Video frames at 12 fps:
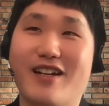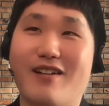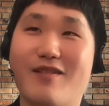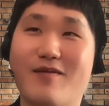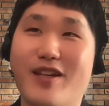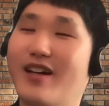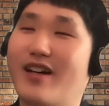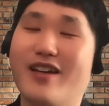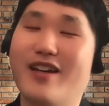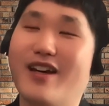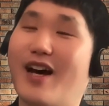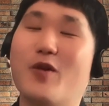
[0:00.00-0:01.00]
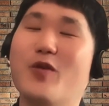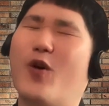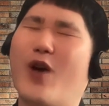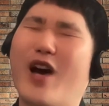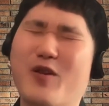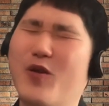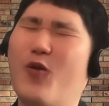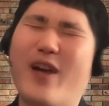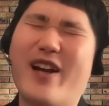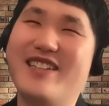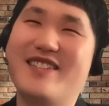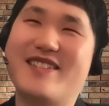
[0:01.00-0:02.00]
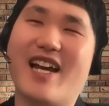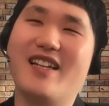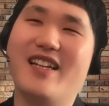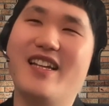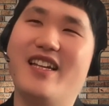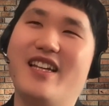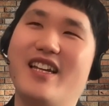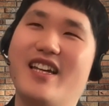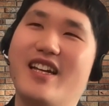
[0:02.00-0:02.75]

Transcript: yeah. I don't know what exactly.